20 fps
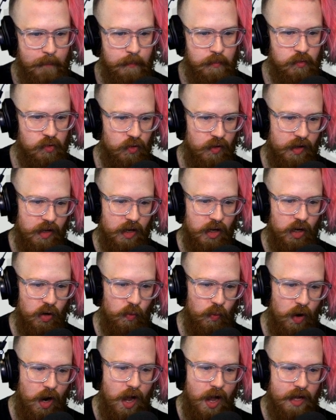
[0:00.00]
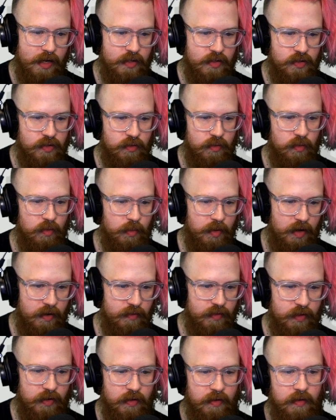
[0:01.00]
So like a garrote or
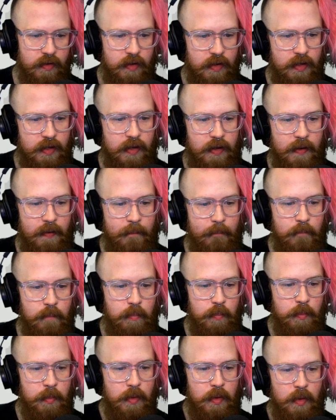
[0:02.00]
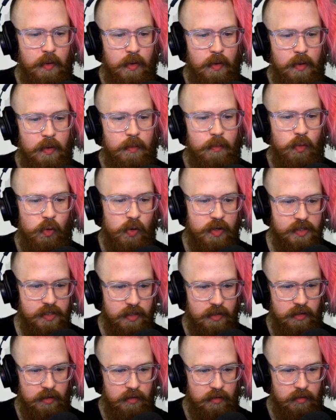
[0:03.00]
whatever.
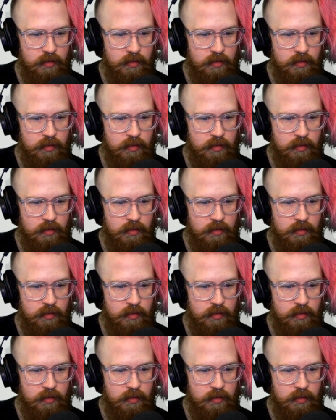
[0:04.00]
Poison?